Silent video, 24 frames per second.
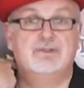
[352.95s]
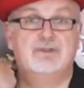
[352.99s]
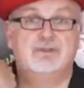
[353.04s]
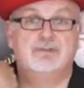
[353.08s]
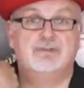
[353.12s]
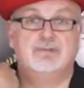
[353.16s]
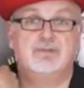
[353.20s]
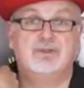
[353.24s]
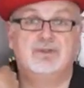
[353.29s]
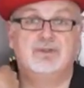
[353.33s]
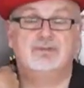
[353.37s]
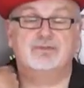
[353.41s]

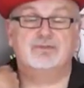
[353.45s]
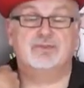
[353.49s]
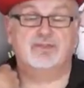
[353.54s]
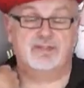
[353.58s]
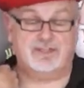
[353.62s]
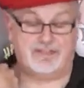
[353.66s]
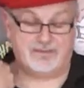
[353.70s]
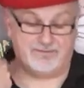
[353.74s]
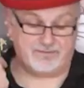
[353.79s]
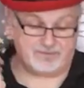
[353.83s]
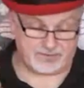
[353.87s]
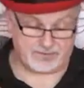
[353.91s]

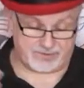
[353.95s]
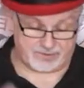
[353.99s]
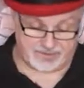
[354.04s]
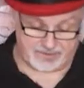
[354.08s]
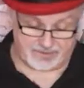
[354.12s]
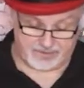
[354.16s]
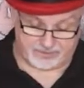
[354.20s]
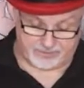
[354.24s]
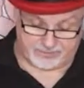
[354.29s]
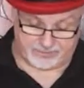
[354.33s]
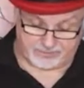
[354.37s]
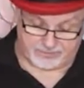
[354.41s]
monotony of the
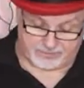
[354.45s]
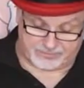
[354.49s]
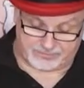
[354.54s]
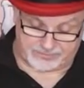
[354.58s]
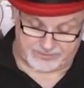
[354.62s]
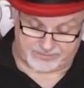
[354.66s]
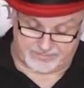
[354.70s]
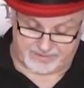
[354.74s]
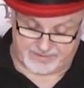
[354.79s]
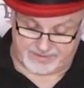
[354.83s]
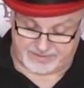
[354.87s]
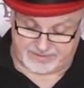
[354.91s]
trick, or
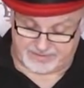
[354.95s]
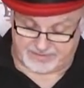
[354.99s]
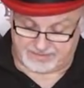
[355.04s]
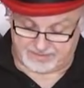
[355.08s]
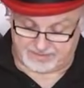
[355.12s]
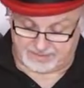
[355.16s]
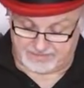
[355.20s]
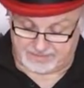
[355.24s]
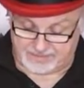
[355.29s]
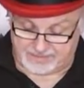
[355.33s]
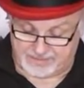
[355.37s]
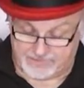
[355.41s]
to make
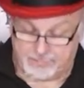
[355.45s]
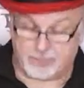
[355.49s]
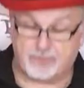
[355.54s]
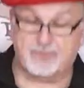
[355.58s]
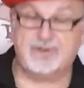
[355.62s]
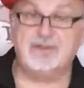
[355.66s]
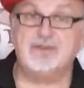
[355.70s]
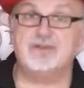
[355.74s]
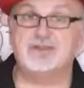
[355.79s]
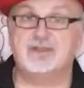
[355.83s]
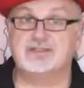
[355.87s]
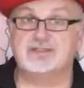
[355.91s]
it more
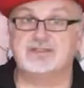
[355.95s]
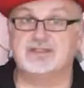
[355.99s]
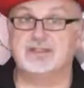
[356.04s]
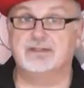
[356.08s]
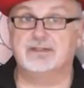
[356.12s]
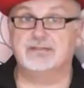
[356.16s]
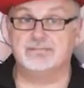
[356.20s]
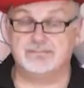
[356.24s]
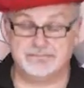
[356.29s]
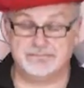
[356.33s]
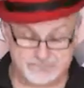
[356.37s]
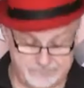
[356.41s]

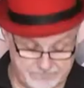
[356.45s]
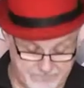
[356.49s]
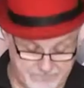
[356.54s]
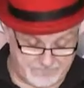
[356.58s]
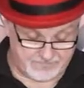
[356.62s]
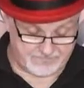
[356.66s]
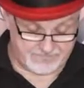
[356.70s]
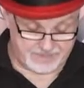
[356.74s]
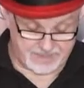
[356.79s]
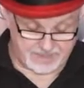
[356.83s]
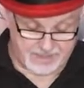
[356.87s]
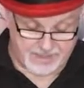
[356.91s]
interesting,
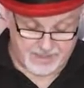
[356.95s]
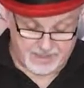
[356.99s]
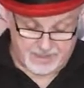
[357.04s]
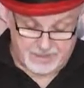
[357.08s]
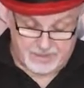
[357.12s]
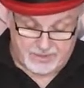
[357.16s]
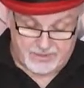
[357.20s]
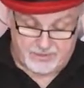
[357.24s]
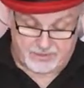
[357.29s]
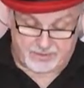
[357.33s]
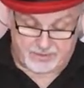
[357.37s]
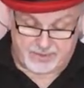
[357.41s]

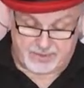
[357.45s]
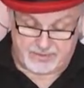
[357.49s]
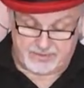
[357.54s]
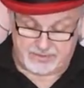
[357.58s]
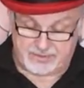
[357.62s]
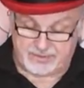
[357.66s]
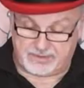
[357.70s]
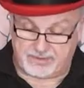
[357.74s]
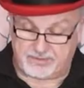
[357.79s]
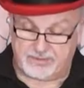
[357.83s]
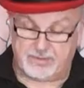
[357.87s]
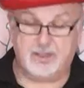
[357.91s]
you're going
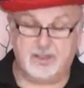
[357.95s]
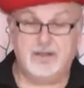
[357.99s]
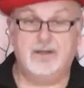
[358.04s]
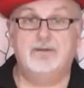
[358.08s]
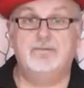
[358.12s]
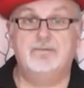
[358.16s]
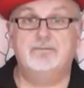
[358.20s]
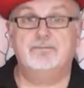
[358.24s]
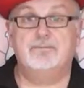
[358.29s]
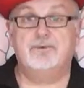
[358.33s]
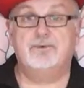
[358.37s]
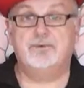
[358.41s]
to
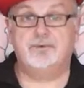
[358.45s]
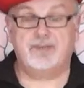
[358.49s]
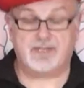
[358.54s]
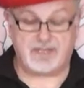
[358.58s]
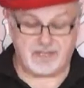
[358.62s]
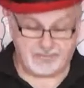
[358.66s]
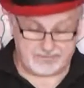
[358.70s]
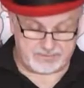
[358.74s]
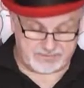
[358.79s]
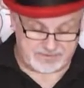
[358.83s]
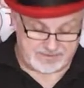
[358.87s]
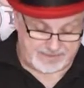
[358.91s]
put the
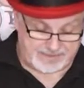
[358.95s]
cups